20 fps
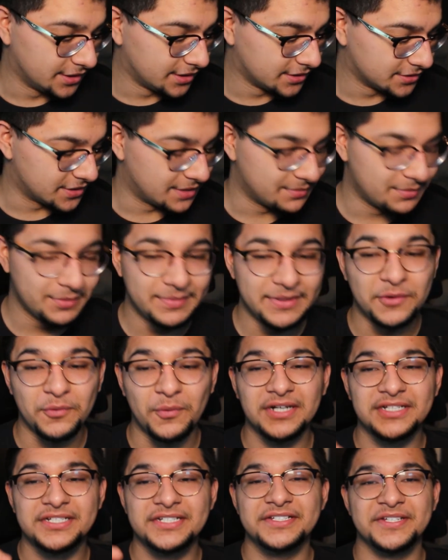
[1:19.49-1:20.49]
So I'm gonna be
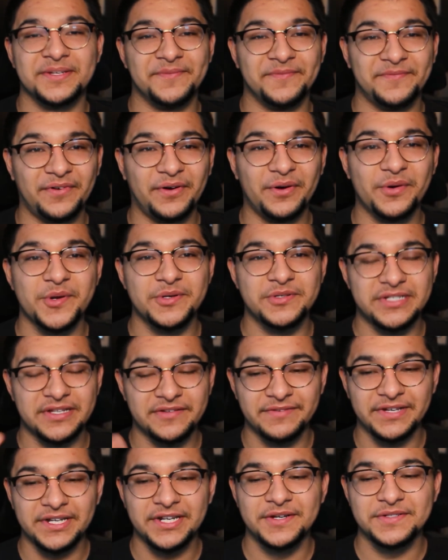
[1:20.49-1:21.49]
watching some photos and
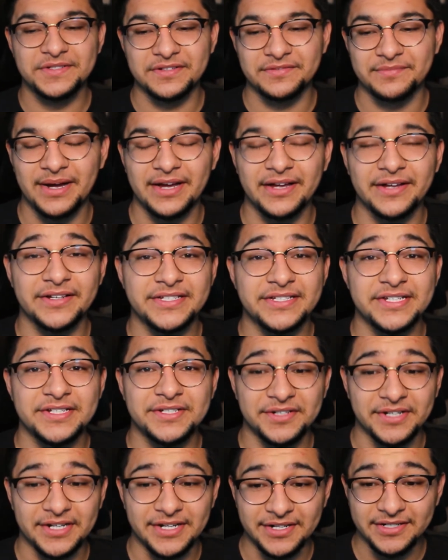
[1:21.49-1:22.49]
videos of my
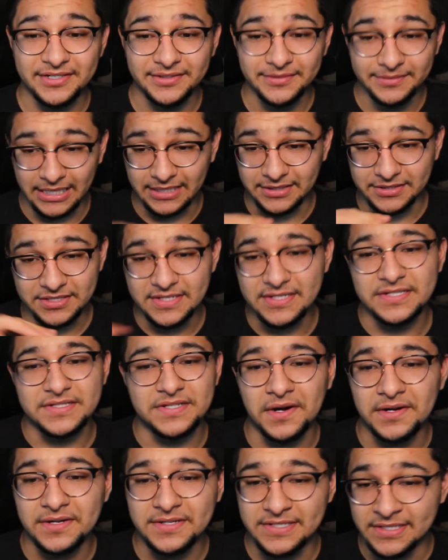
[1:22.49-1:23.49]
senior year, like just the
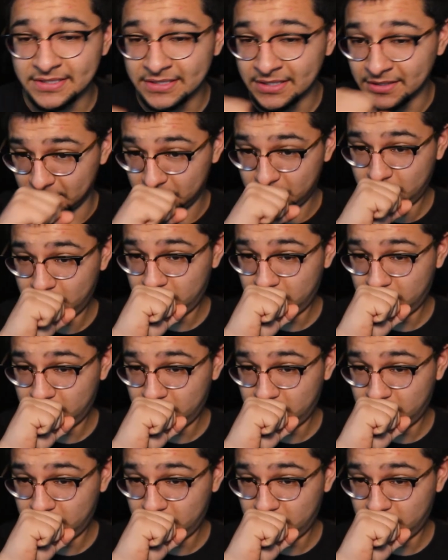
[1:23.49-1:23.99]
soccer season.